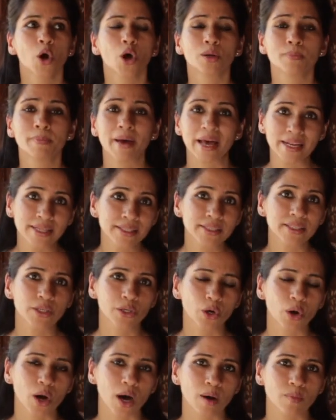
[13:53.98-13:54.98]
balancing
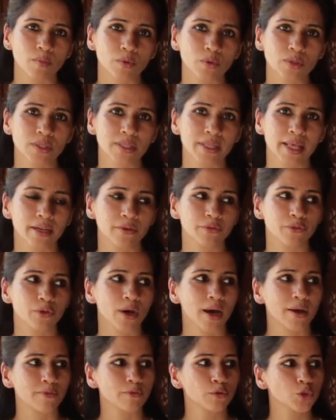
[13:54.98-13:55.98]
your hormones, then if you
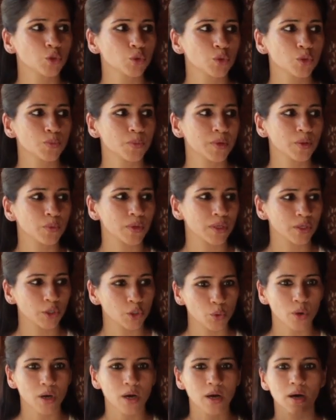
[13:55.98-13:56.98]
have to choose between
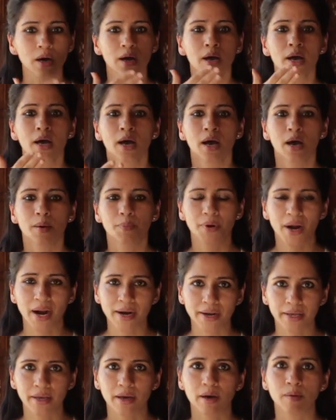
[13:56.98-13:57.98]
yoga,
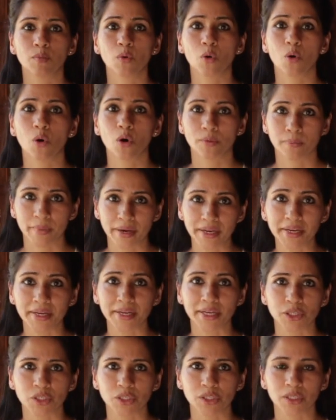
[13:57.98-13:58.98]
pranayam or
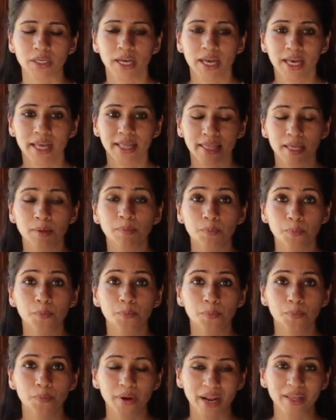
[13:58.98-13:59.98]
meditation, then
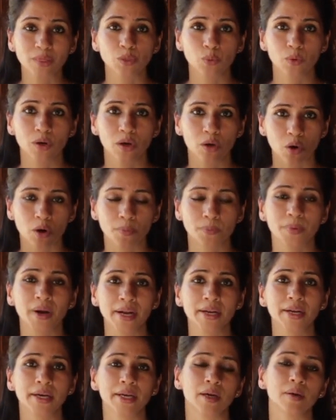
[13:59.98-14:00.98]
breath work or
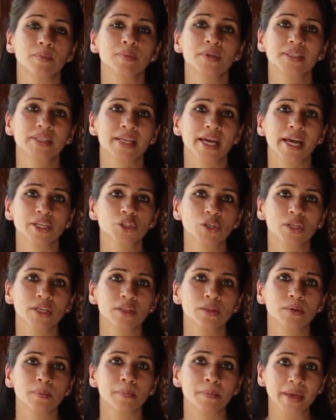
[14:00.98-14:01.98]
pranayam is actually
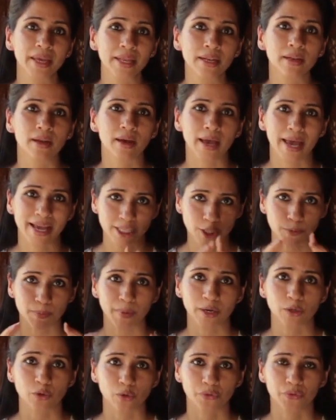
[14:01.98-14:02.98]
the main
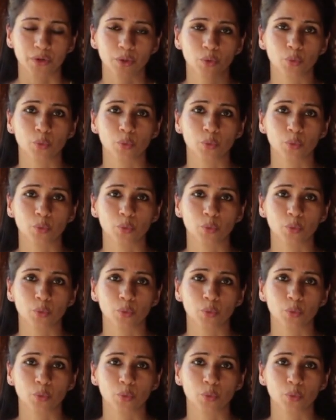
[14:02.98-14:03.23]
aspect of it,